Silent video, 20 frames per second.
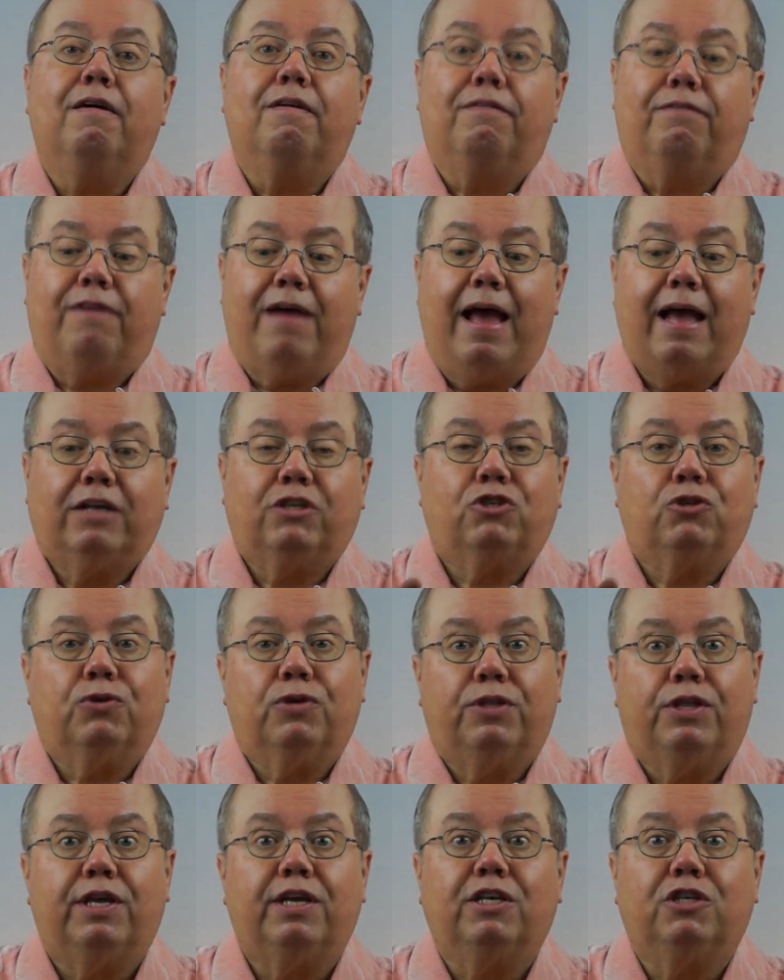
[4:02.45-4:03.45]
Facts are
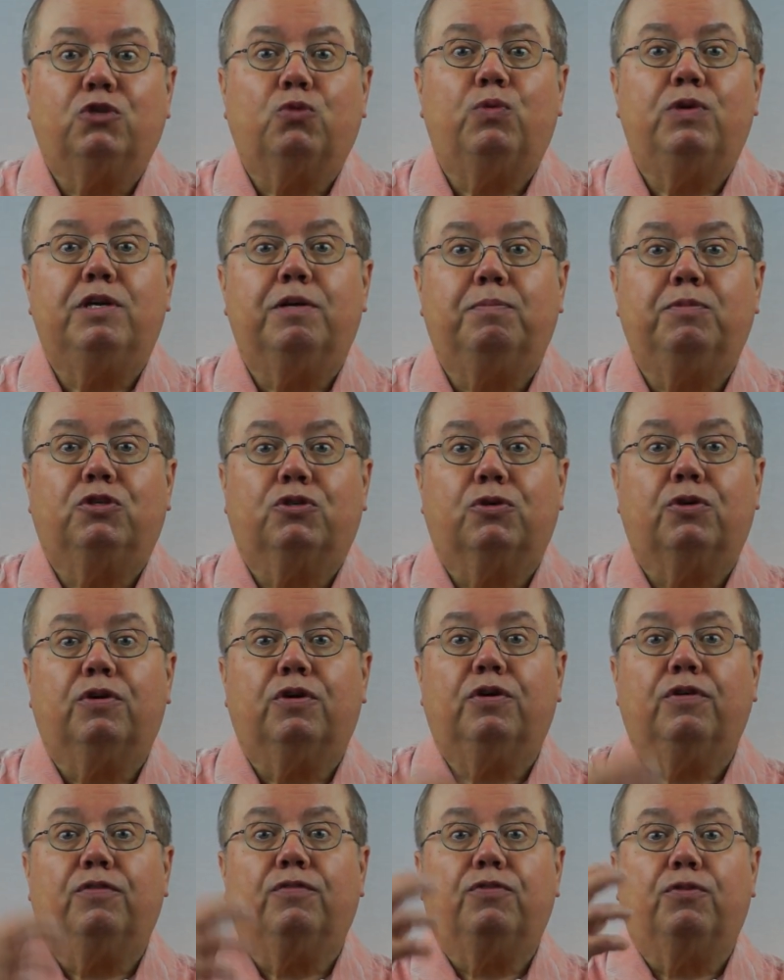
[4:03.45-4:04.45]
things we
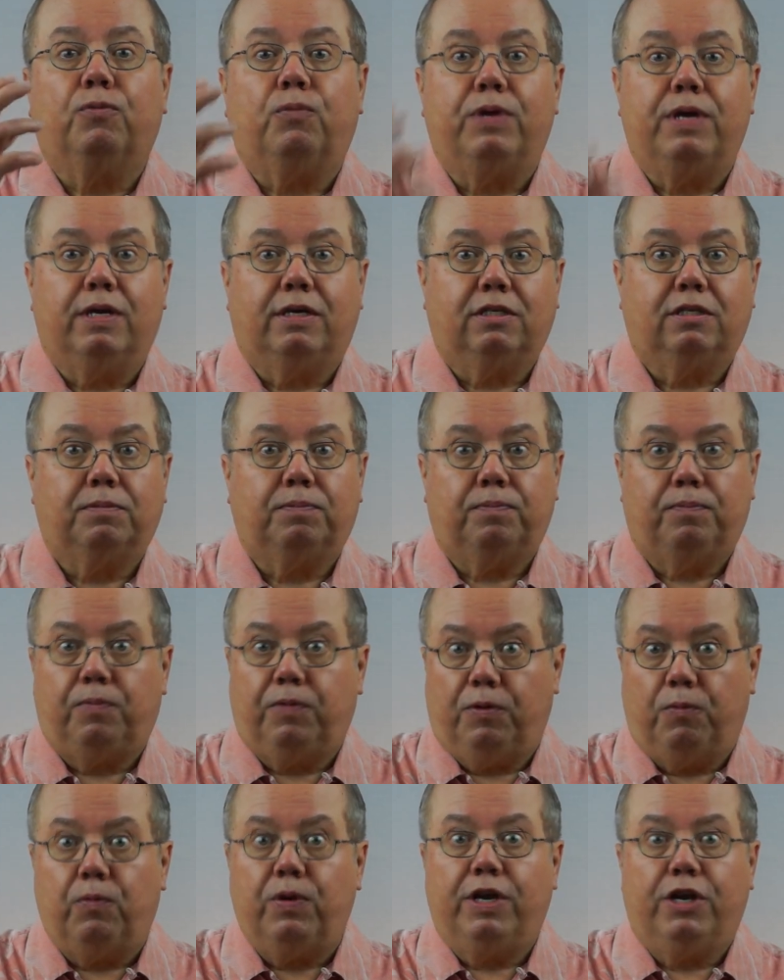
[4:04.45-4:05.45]
observe that we,
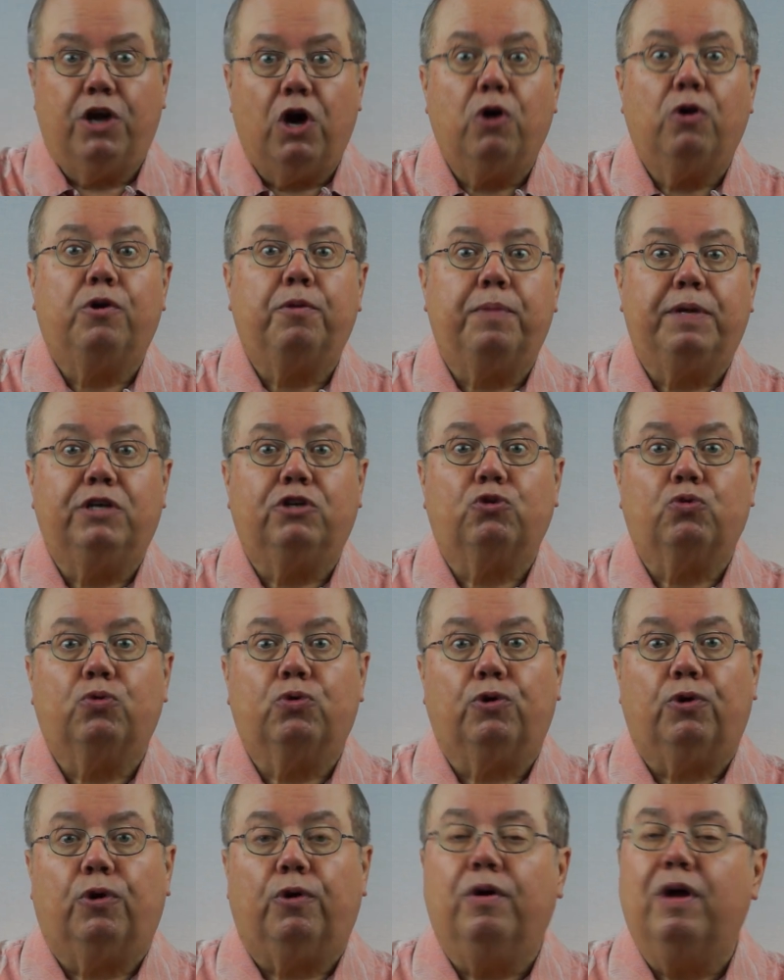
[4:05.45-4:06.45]
that we know to be
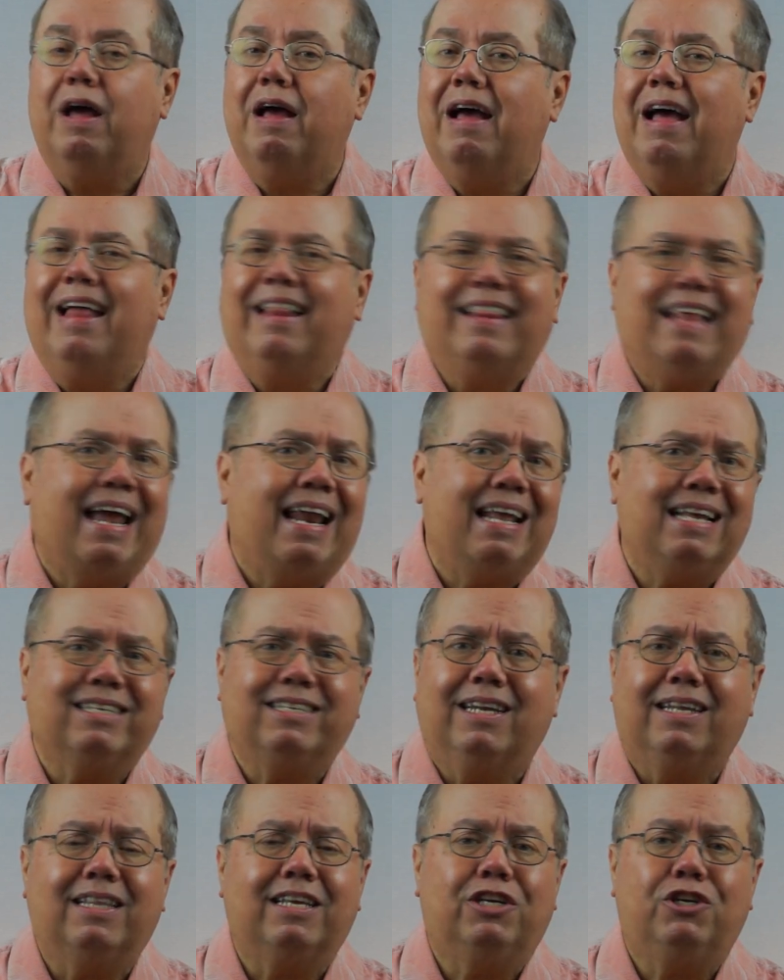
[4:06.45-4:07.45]
true. That
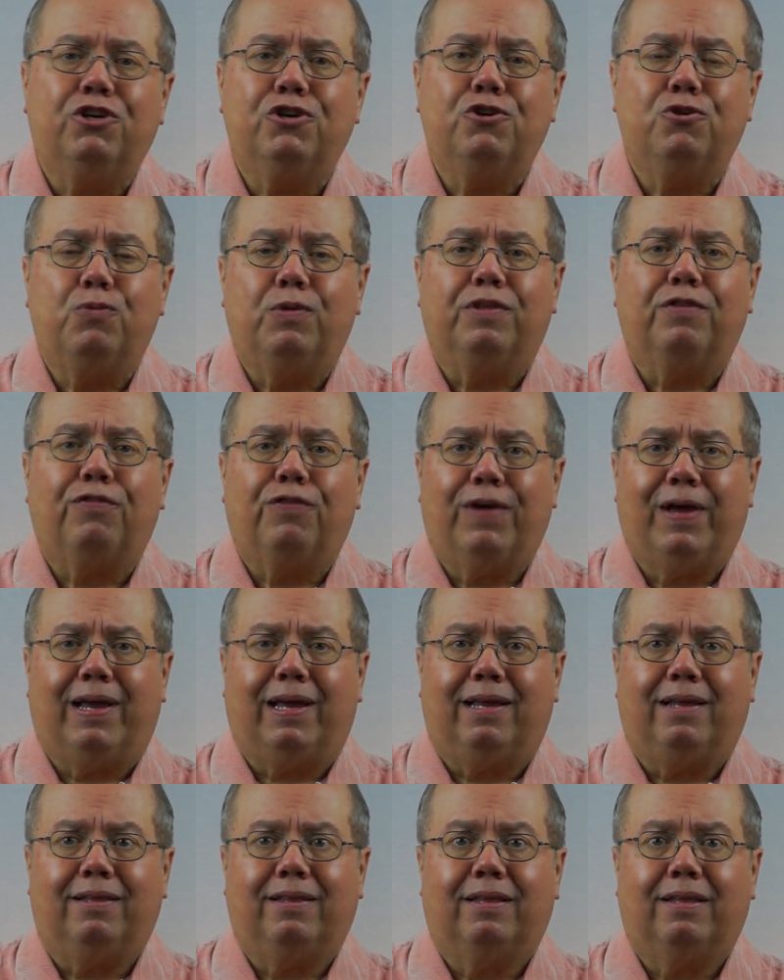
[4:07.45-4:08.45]
has nothing to do with
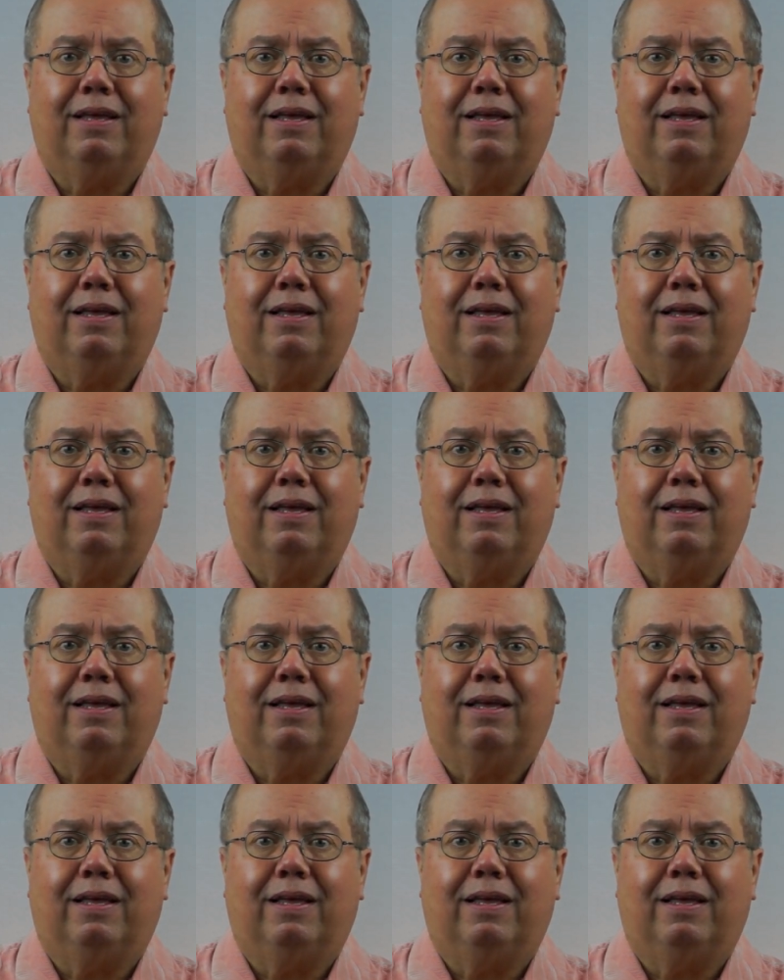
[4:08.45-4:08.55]
faith.